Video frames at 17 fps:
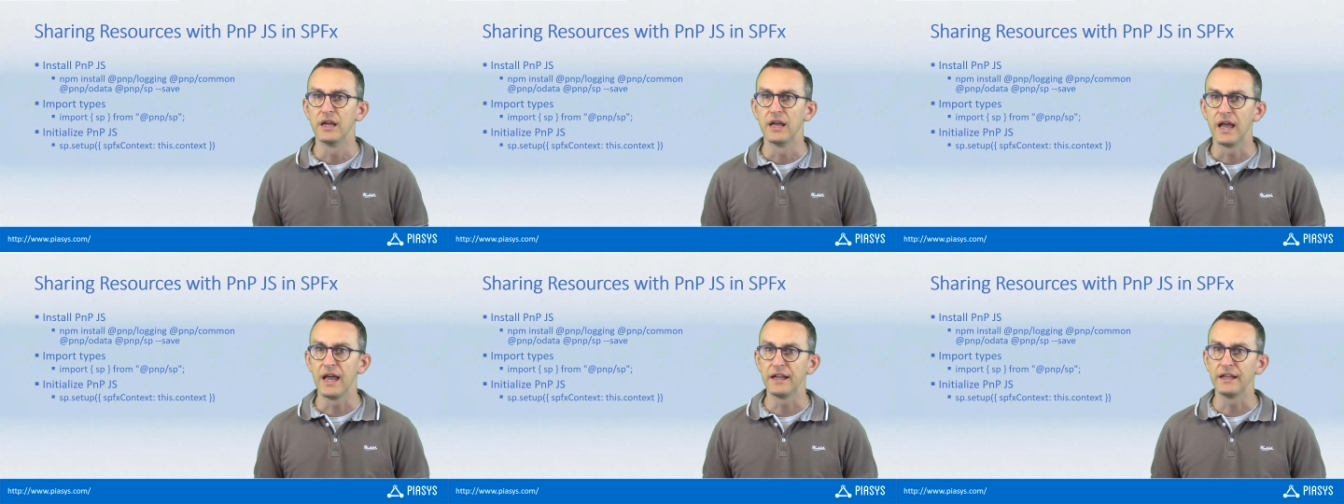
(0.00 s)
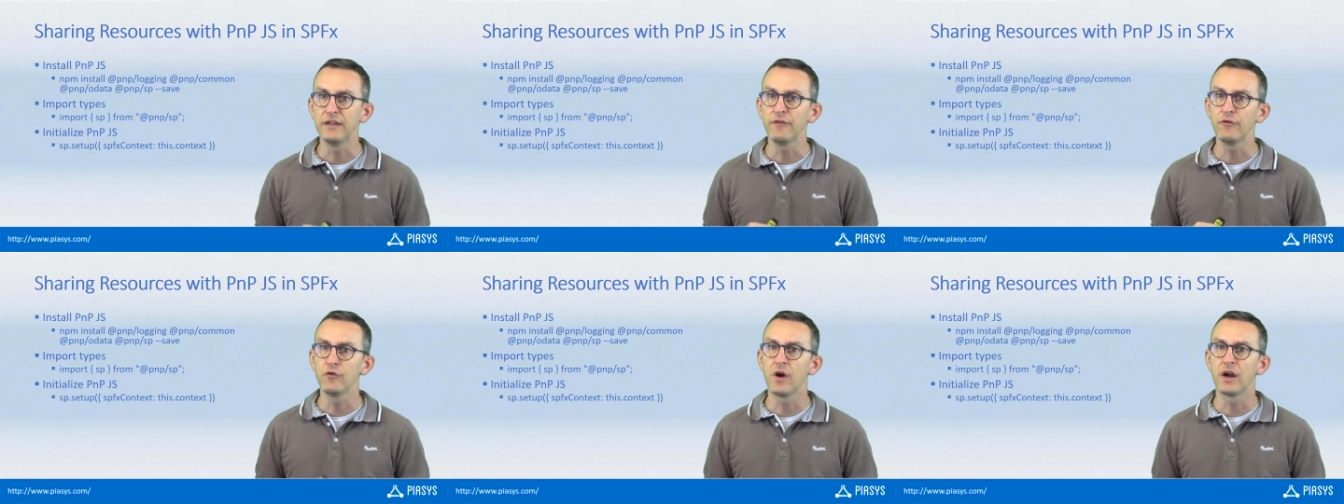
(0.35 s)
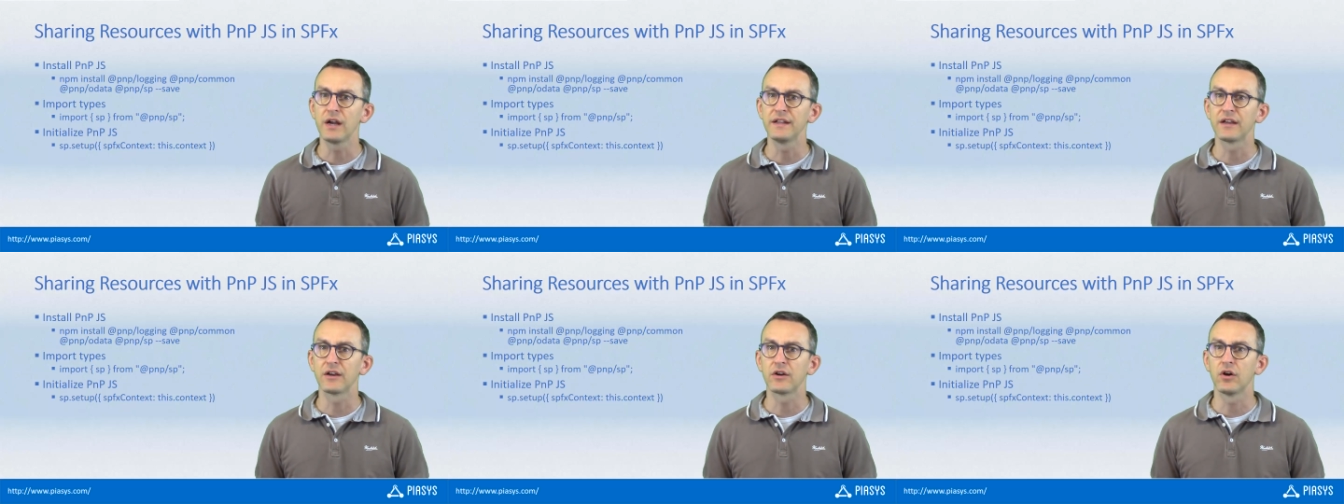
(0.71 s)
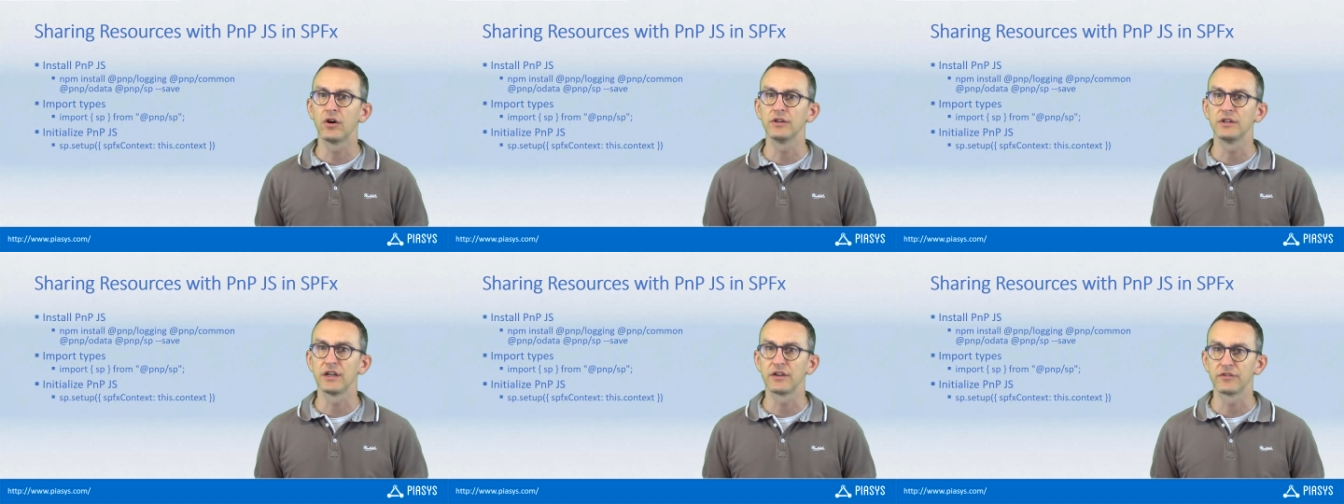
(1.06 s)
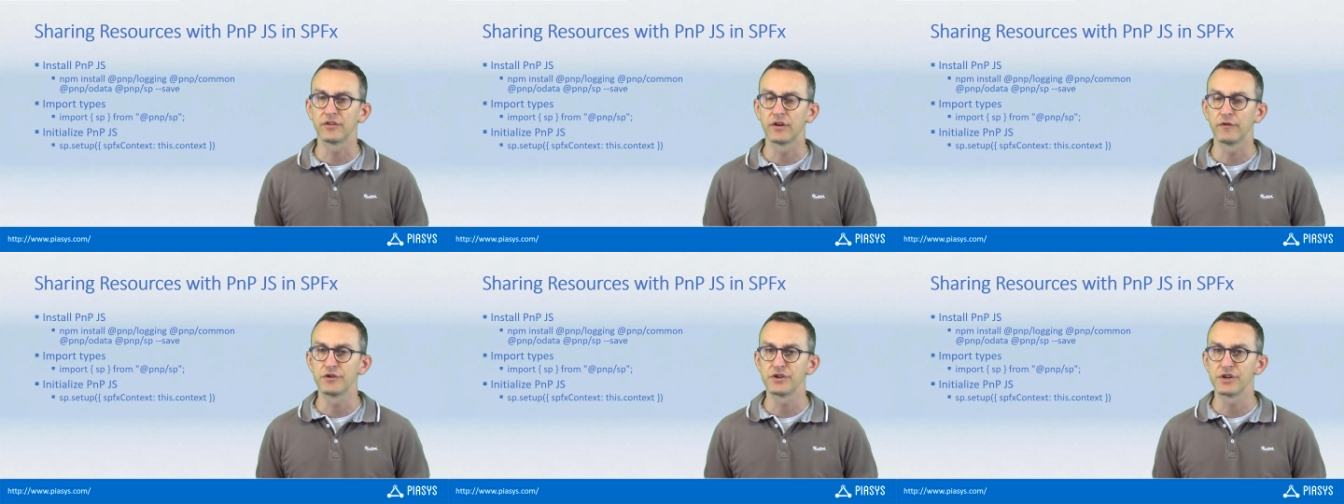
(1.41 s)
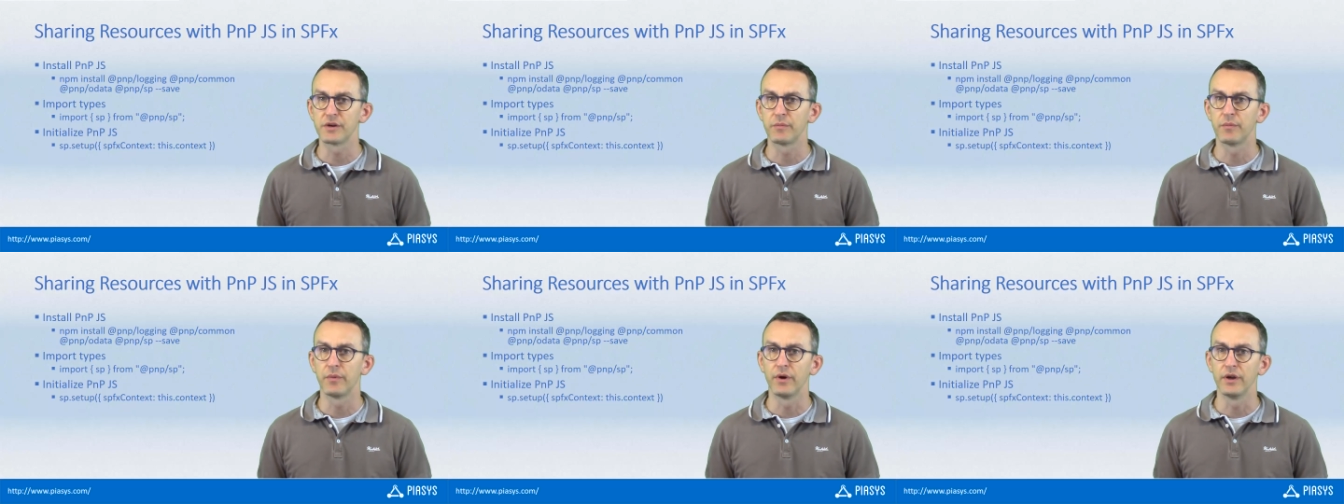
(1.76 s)
And if you are in the context of
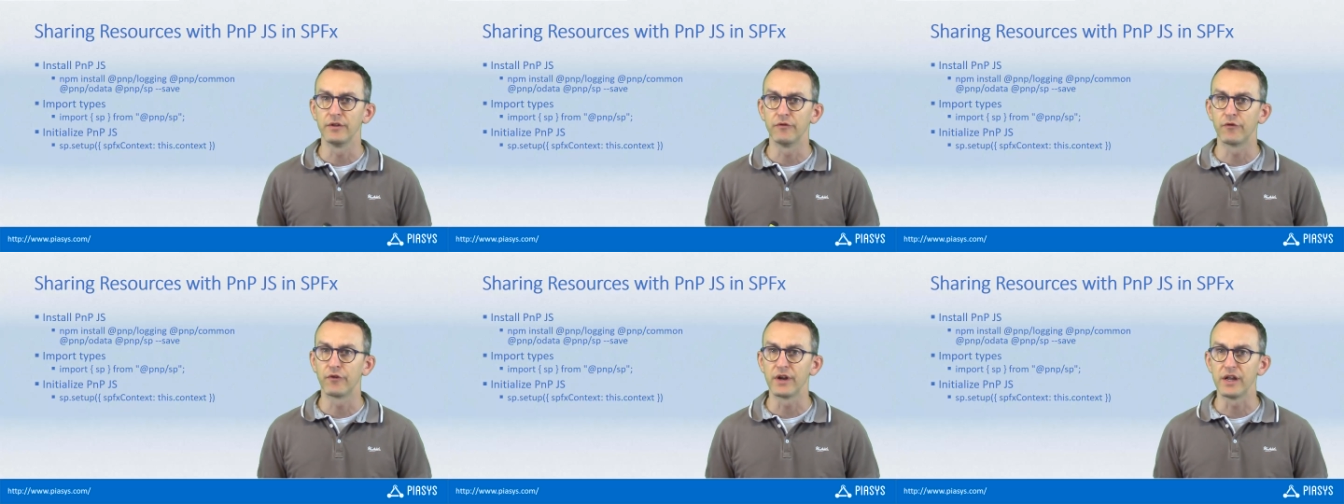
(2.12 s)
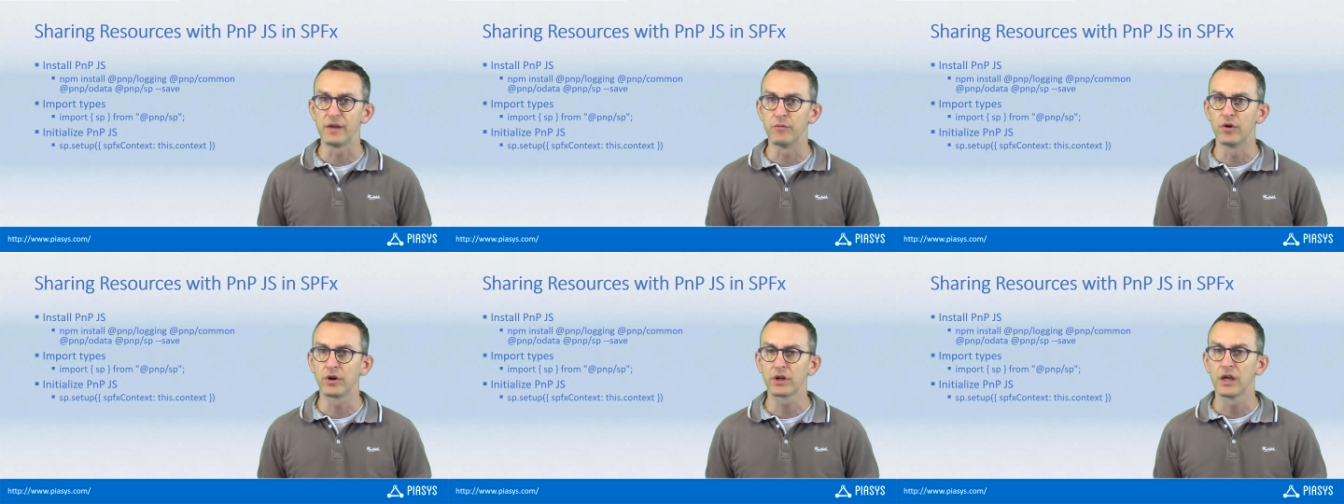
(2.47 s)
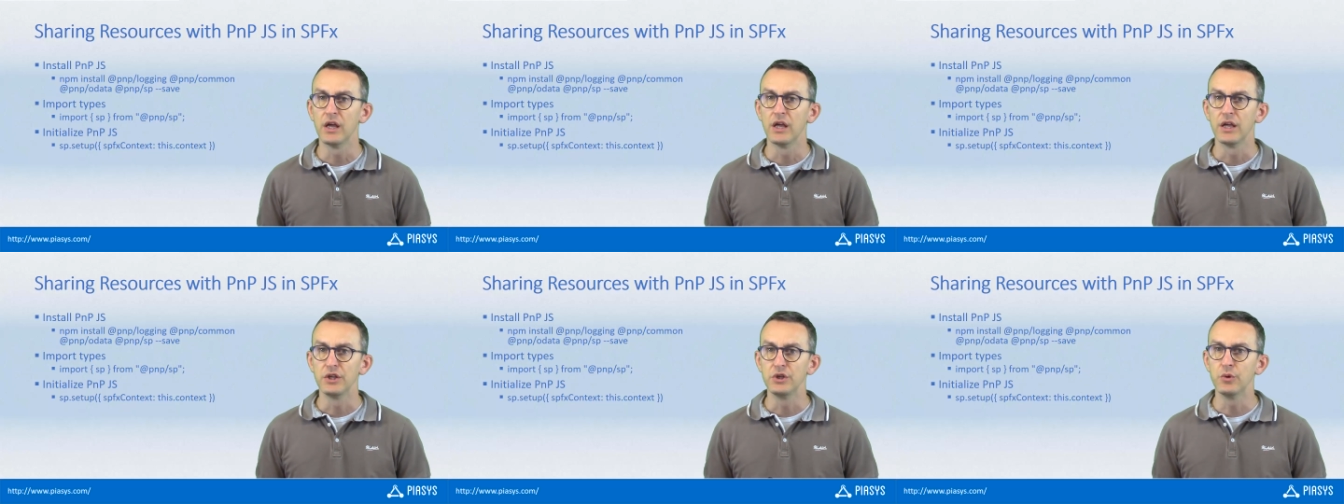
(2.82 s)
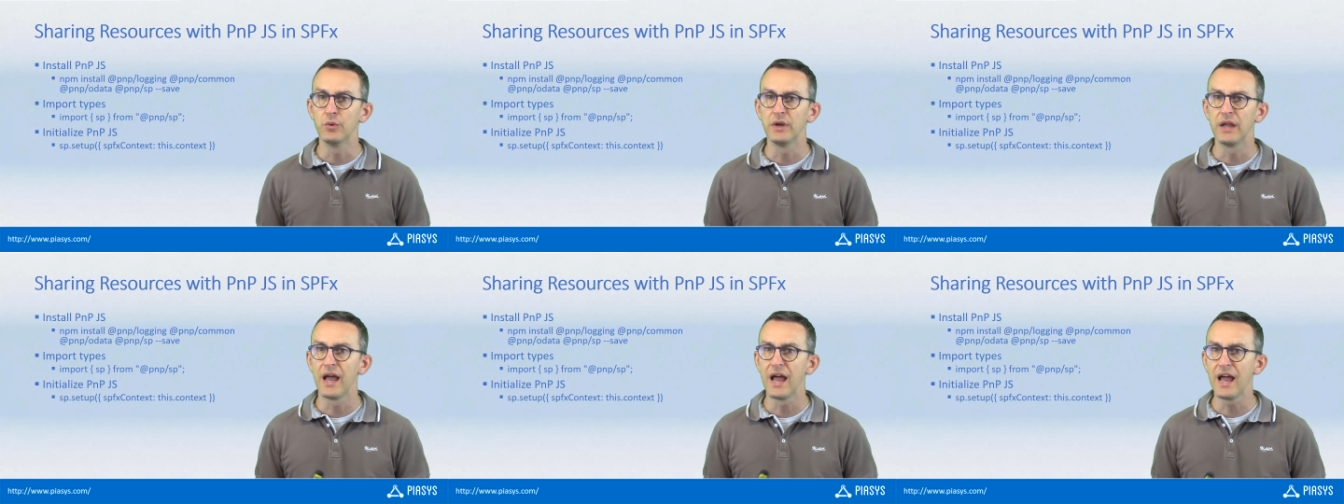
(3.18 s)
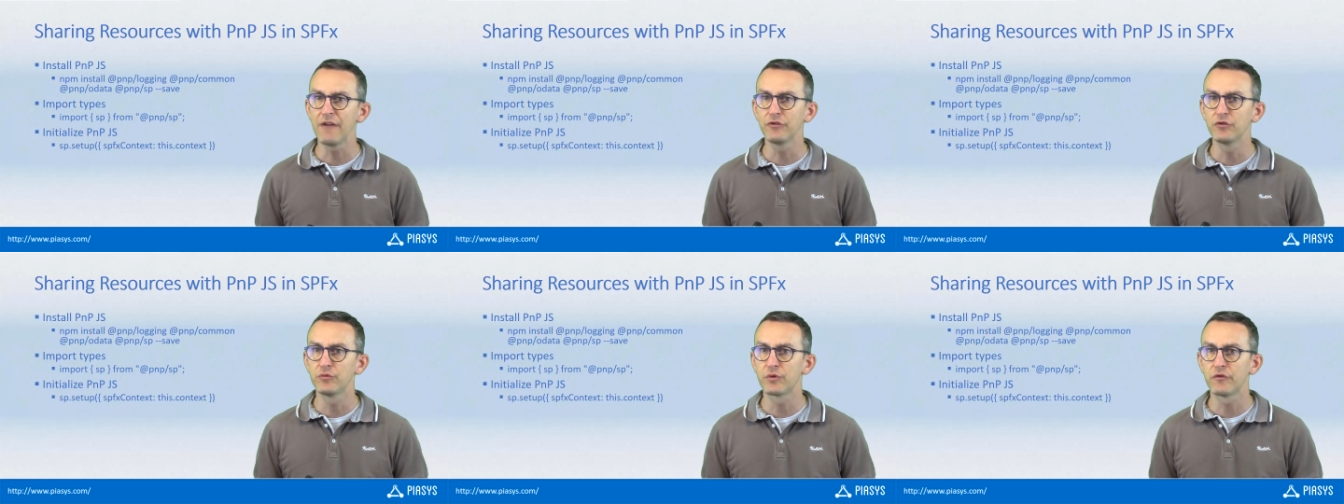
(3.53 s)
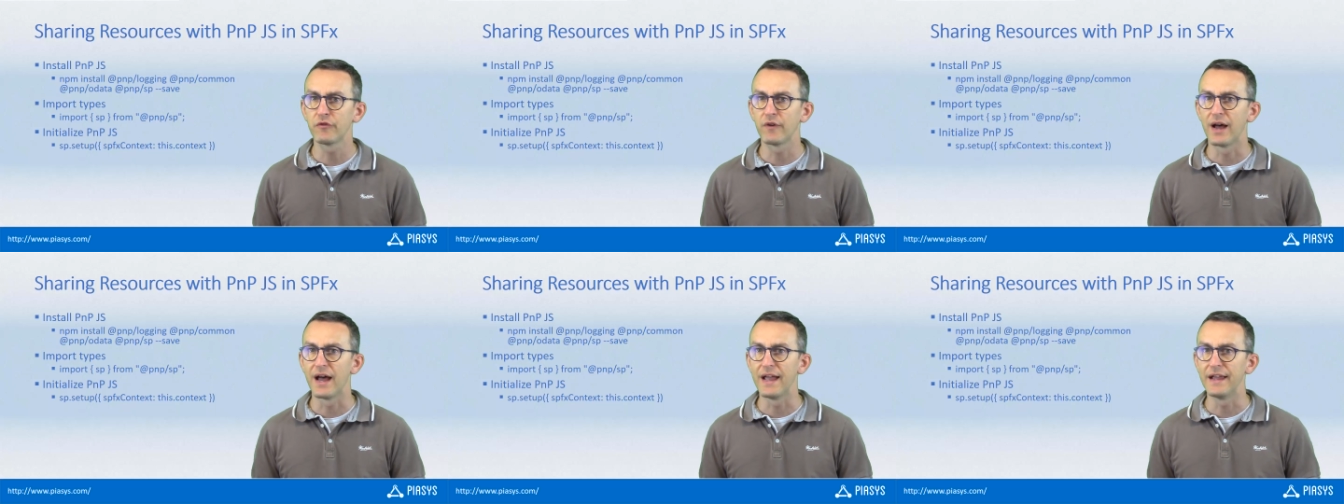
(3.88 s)
SharePoint framework, you will have to
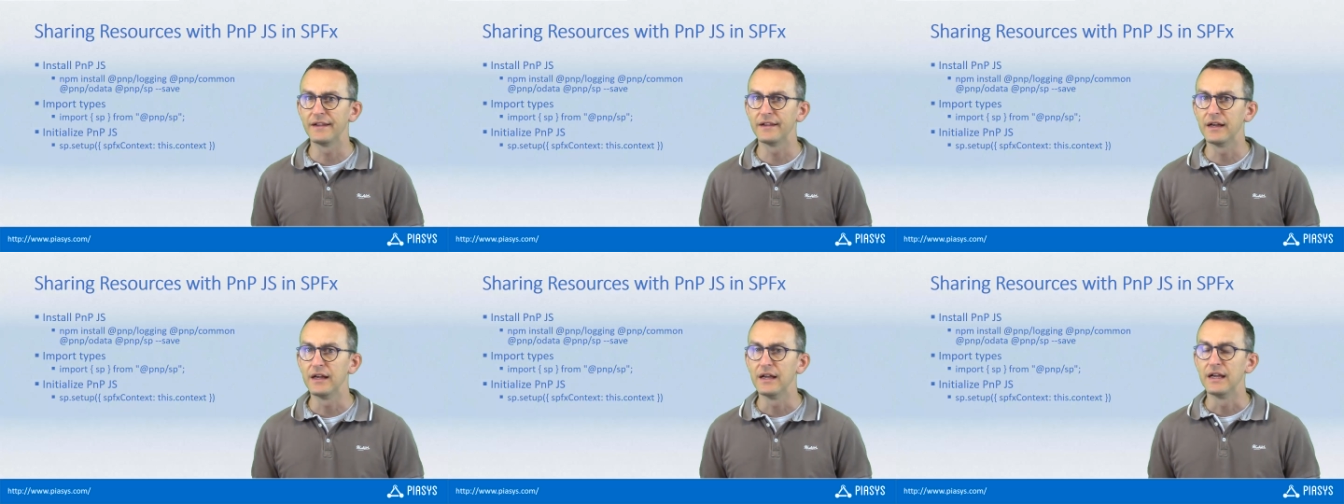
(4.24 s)
provide